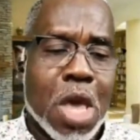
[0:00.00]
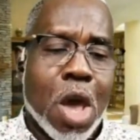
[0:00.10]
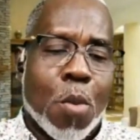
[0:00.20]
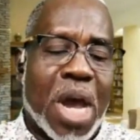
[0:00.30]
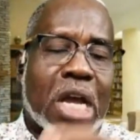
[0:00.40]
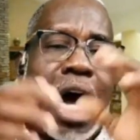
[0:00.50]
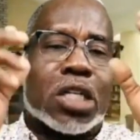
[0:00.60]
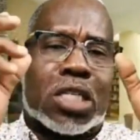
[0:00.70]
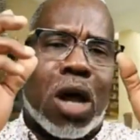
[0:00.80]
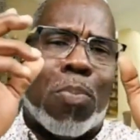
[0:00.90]
Because
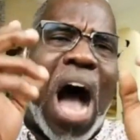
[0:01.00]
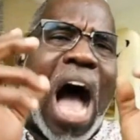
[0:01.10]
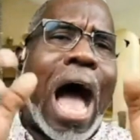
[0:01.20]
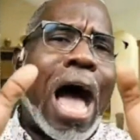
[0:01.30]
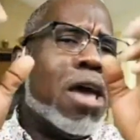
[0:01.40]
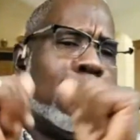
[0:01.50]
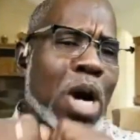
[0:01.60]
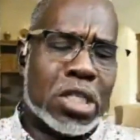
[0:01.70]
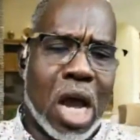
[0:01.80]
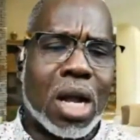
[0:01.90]
the Bible
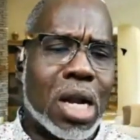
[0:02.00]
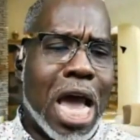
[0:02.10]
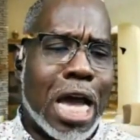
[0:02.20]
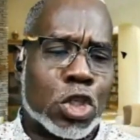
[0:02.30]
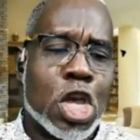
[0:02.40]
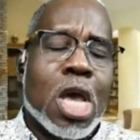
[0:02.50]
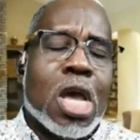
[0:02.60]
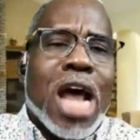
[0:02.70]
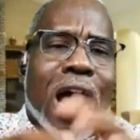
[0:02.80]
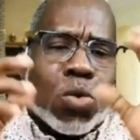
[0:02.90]
declares
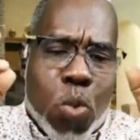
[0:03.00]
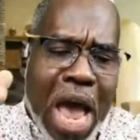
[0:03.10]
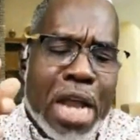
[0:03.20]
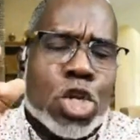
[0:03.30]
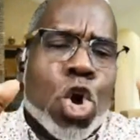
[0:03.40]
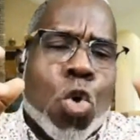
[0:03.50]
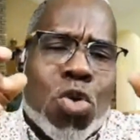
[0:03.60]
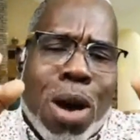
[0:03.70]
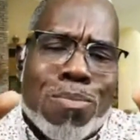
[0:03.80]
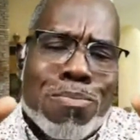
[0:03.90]
that when you
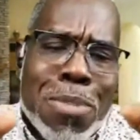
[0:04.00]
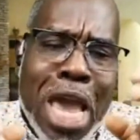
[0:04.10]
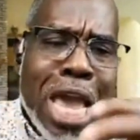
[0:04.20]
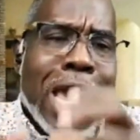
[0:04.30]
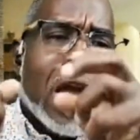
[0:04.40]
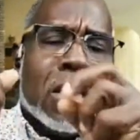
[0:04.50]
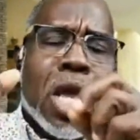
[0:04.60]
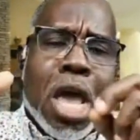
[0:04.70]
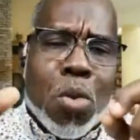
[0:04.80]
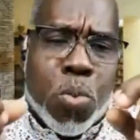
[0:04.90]
remain
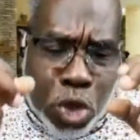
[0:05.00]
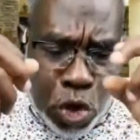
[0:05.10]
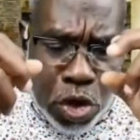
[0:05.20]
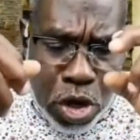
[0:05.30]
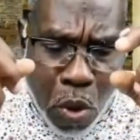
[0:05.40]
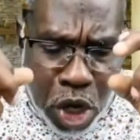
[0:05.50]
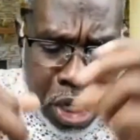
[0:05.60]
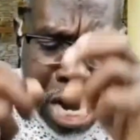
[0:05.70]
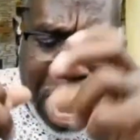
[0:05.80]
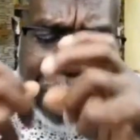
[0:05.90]

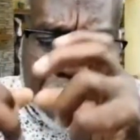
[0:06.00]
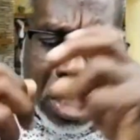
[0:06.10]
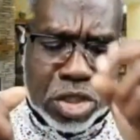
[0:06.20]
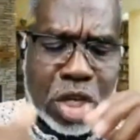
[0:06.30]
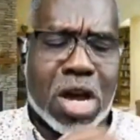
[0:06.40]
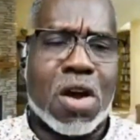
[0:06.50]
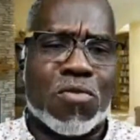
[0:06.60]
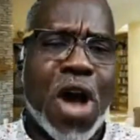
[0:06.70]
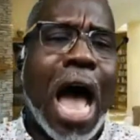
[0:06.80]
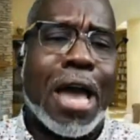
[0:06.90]
connected to the
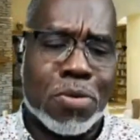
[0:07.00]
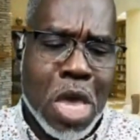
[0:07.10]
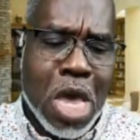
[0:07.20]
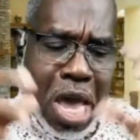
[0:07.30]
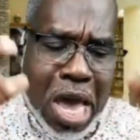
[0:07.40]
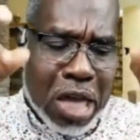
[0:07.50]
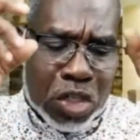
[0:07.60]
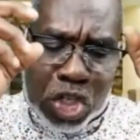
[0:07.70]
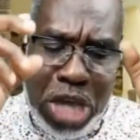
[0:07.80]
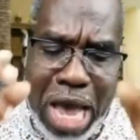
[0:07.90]
vine, it
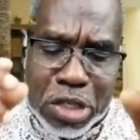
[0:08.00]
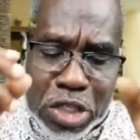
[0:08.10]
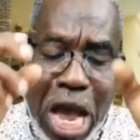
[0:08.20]
says that